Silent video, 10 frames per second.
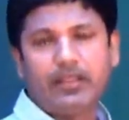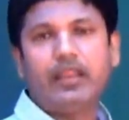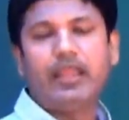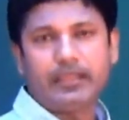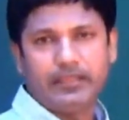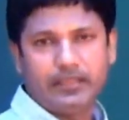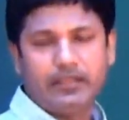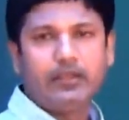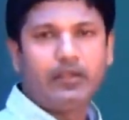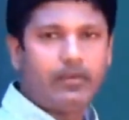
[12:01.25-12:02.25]
Like,
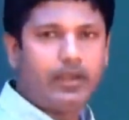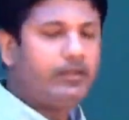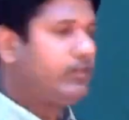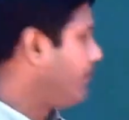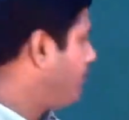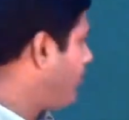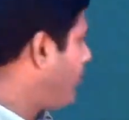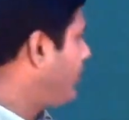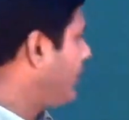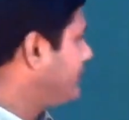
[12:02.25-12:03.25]
alright, the
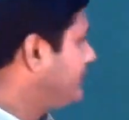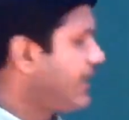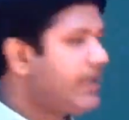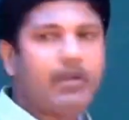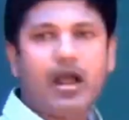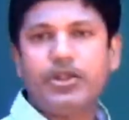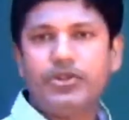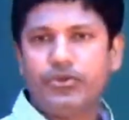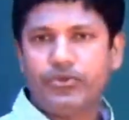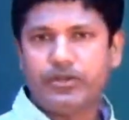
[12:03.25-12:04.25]
both has same
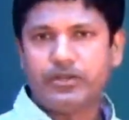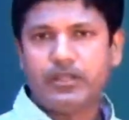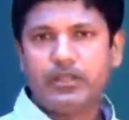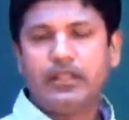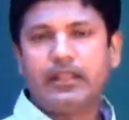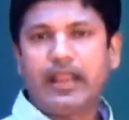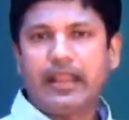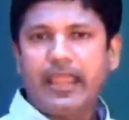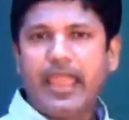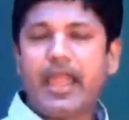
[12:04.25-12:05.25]
unknown, kind of
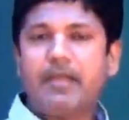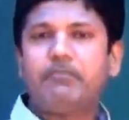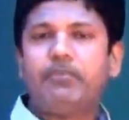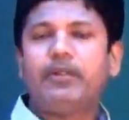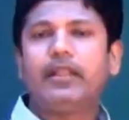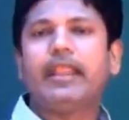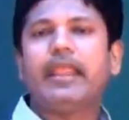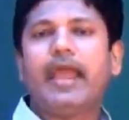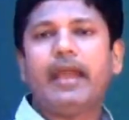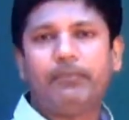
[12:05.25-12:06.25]
like apple
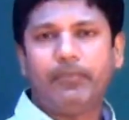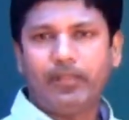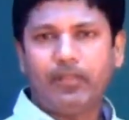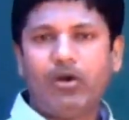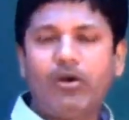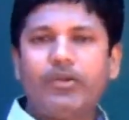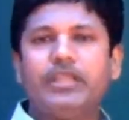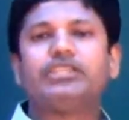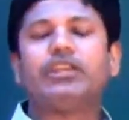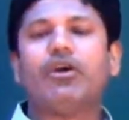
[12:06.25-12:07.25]
and apple,
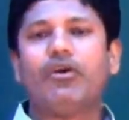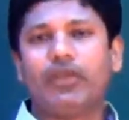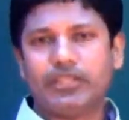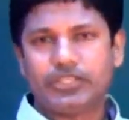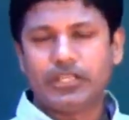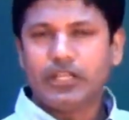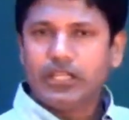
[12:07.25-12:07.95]
orange and orange.